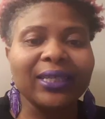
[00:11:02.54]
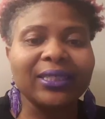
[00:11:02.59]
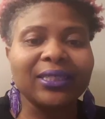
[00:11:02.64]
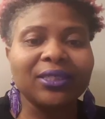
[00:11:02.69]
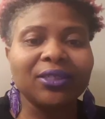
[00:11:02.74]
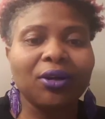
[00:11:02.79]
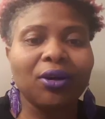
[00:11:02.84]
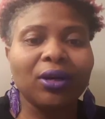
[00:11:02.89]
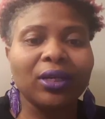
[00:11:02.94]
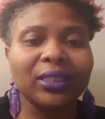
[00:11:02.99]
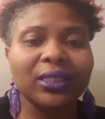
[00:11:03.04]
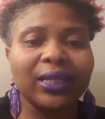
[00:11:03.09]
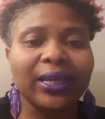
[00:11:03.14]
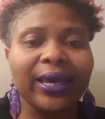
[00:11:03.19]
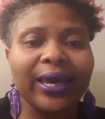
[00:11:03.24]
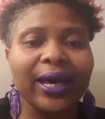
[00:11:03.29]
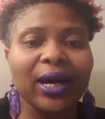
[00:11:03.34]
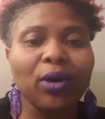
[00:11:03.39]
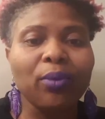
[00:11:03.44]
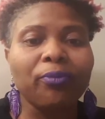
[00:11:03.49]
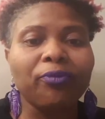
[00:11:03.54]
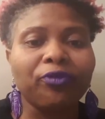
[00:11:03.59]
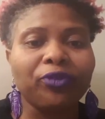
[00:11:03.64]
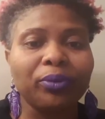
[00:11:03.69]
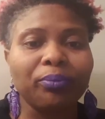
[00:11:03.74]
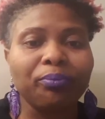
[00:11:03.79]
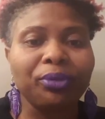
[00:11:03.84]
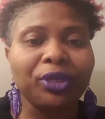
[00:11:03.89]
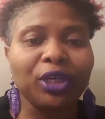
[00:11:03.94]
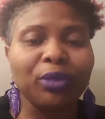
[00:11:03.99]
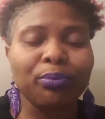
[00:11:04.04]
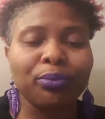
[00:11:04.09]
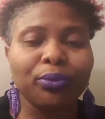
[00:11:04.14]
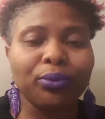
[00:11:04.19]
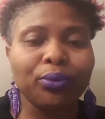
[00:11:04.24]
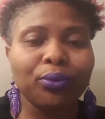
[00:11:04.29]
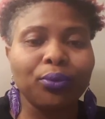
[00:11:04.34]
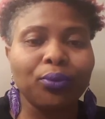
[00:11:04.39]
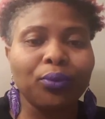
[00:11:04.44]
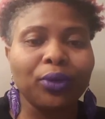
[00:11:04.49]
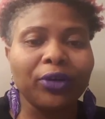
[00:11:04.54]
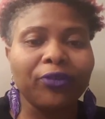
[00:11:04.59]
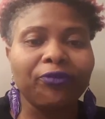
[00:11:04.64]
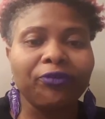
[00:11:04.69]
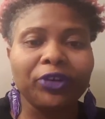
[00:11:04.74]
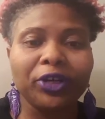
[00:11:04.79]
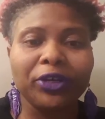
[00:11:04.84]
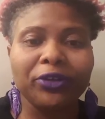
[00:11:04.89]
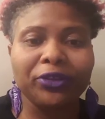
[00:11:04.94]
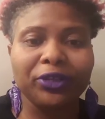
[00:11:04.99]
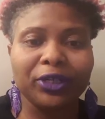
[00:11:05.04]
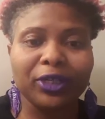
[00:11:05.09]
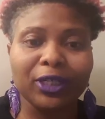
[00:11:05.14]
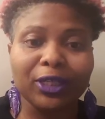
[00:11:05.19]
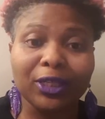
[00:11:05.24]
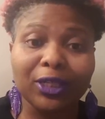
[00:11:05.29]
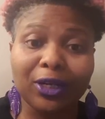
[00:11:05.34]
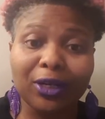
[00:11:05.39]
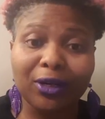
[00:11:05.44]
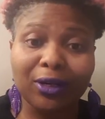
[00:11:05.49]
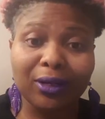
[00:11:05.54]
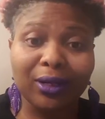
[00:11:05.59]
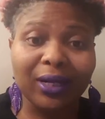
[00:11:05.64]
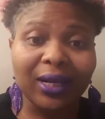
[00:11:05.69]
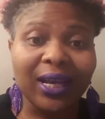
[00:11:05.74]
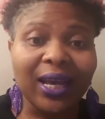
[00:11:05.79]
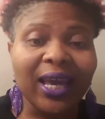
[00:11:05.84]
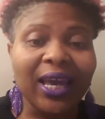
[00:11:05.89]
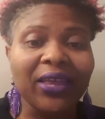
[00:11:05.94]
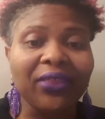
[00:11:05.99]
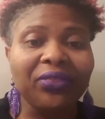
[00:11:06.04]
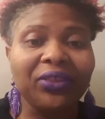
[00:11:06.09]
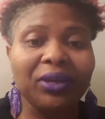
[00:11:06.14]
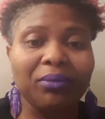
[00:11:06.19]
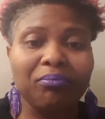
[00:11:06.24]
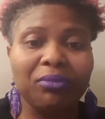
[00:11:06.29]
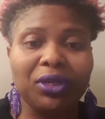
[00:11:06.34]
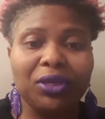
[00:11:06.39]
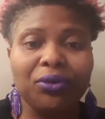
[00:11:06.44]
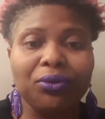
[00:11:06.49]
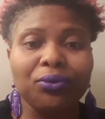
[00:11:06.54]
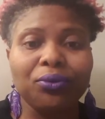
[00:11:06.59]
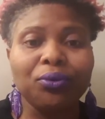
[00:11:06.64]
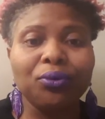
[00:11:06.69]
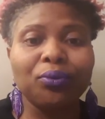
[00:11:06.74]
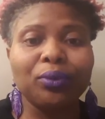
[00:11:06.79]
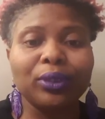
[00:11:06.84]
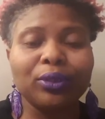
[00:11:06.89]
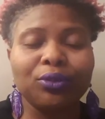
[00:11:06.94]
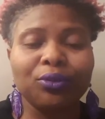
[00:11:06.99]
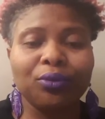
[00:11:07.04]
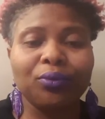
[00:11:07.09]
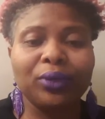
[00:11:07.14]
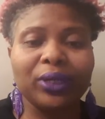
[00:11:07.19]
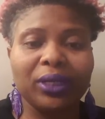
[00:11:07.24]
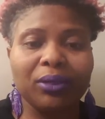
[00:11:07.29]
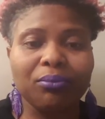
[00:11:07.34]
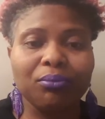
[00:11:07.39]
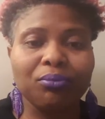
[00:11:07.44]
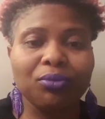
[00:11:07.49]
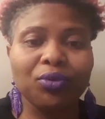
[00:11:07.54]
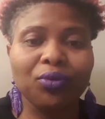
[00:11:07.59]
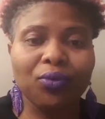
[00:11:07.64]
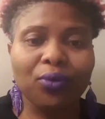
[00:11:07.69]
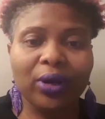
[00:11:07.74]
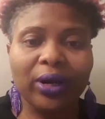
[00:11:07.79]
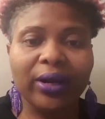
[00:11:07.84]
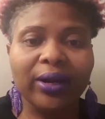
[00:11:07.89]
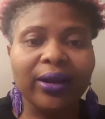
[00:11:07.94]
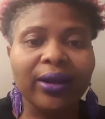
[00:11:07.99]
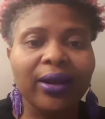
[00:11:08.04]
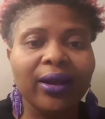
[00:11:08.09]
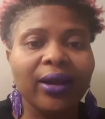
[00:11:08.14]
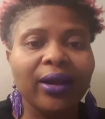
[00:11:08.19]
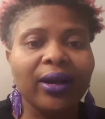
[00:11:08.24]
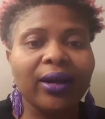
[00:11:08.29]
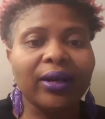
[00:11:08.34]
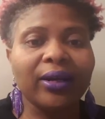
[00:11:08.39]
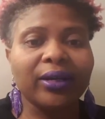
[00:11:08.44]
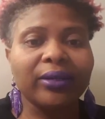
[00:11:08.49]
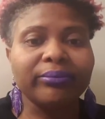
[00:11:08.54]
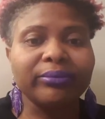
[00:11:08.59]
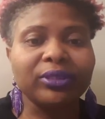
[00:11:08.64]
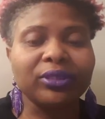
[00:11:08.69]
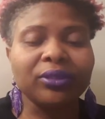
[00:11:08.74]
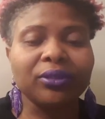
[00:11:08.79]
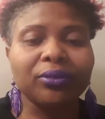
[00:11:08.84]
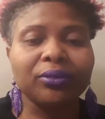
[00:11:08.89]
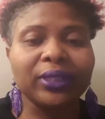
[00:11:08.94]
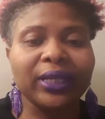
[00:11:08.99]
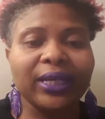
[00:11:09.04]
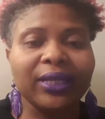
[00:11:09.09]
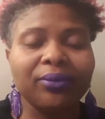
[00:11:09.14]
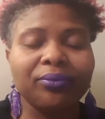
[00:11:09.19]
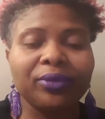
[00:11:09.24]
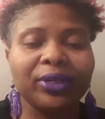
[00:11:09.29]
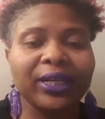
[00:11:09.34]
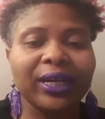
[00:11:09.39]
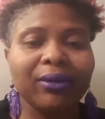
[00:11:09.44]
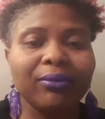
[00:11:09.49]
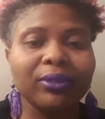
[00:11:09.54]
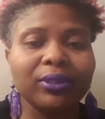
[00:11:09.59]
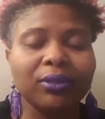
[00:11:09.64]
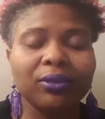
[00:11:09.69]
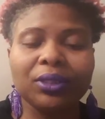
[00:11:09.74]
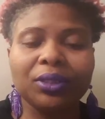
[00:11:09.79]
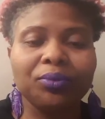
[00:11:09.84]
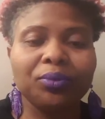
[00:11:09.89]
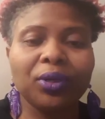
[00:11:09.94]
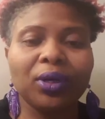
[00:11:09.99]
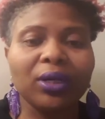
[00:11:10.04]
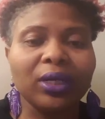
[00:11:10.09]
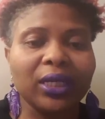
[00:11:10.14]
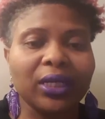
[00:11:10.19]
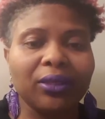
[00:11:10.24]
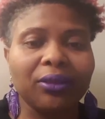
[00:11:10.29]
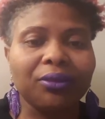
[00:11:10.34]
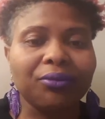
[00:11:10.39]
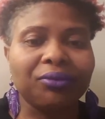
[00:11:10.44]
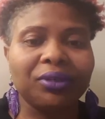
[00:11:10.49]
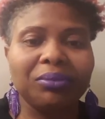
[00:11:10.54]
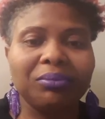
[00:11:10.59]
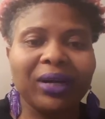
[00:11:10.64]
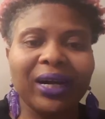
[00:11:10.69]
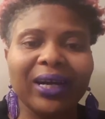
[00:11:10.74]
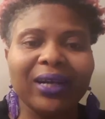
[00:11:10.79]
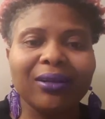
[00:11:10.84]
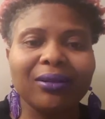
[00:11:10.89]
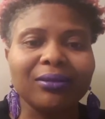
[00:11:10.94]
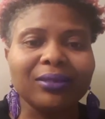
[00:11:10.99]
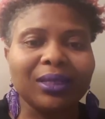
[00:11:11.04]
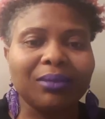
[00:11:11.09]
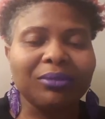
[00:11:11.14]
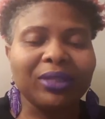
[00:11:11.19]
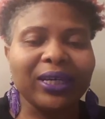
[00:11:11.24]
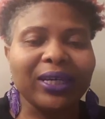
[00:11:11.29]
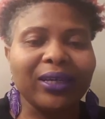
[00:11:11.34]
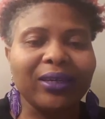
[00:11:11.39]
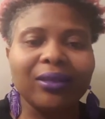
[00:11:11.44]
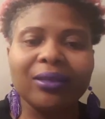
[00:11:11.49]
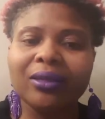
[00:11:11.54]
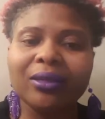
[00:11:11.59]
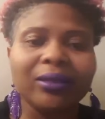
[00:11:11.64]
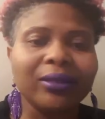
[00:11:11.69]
sought help from people who were further along than me, who were doing it more. So like when I was only walking 3 miles, I'm like,